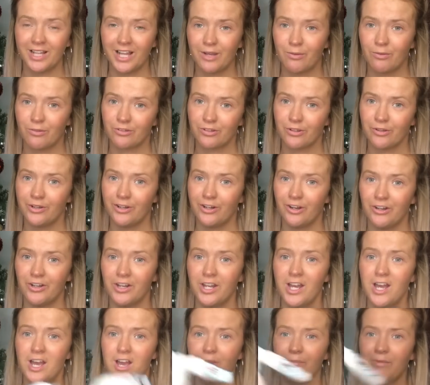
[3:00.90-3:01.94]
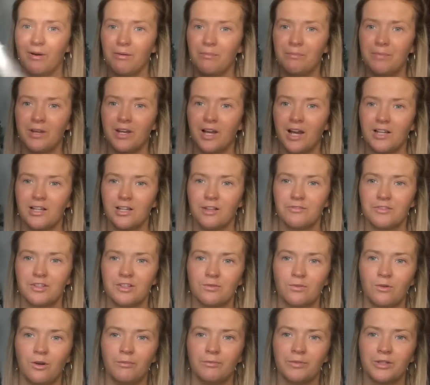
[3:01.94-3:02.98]
like, what's going on? But I'm a bit, I love
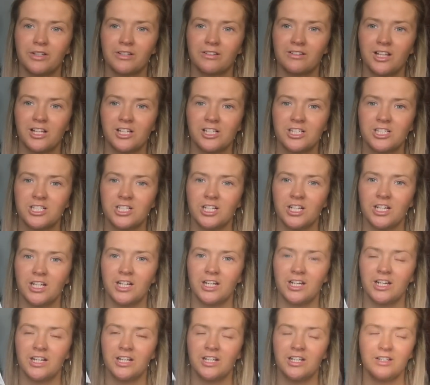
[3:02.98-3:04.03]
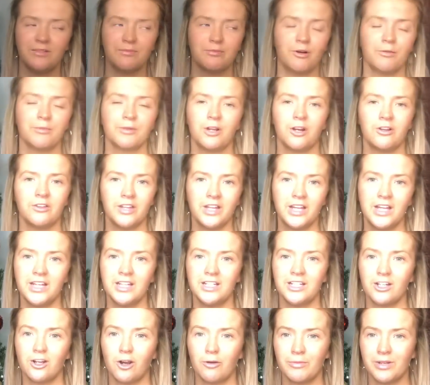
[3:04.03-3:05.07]
this one because last year he probably got the
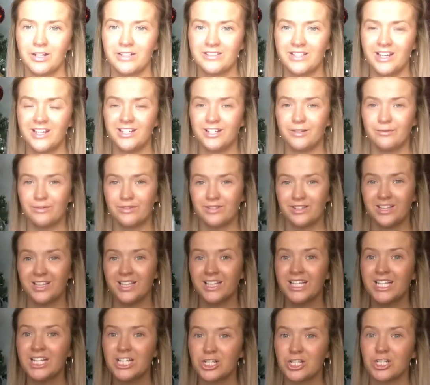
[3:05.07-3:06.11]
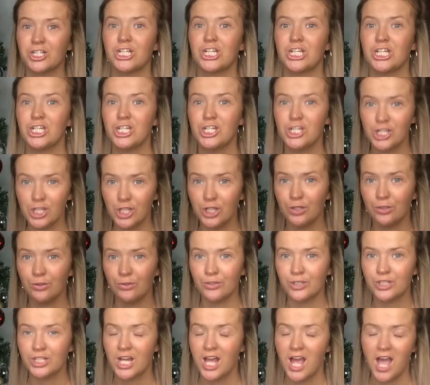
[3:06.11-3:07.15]
hint. He got me a teddy. It was literally
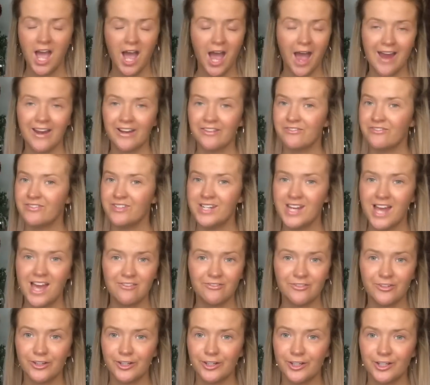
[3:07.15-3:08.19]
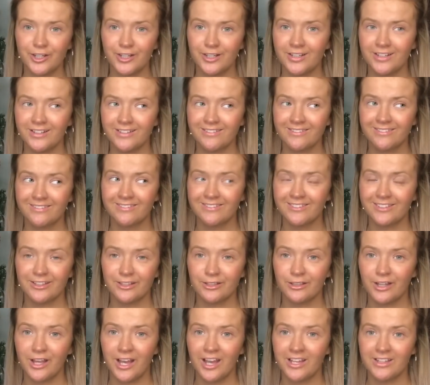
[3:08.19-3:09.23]
huge and I've never
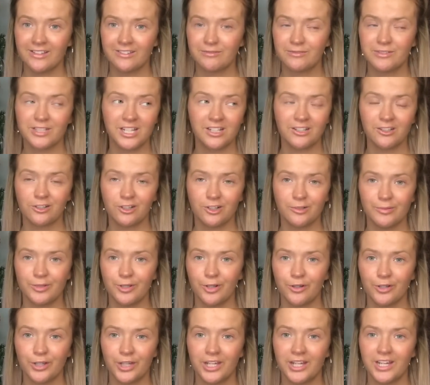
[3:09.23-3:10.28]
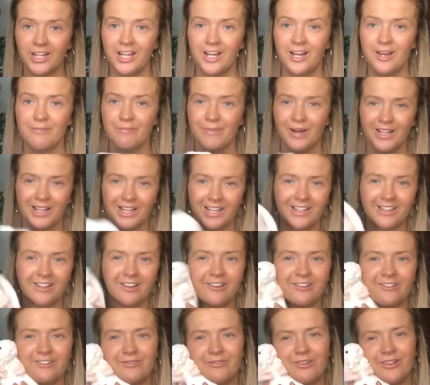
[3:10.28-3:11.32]
it's stayed in the cupboard all year. But I like
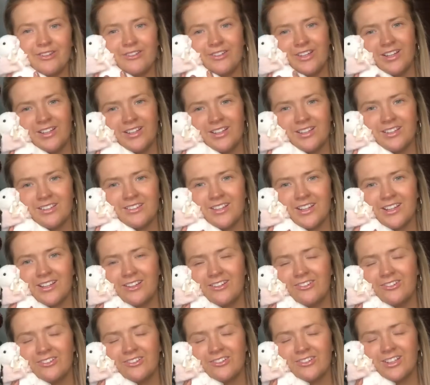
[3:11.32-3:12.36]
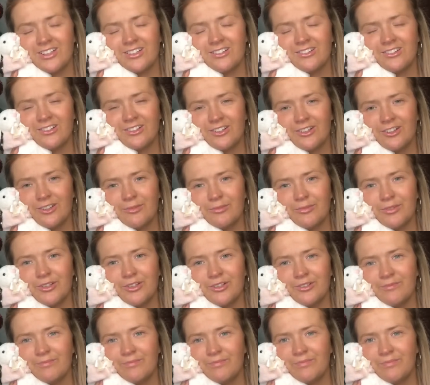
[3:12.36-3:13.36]
cozy ones like this I can just like snuggle up to.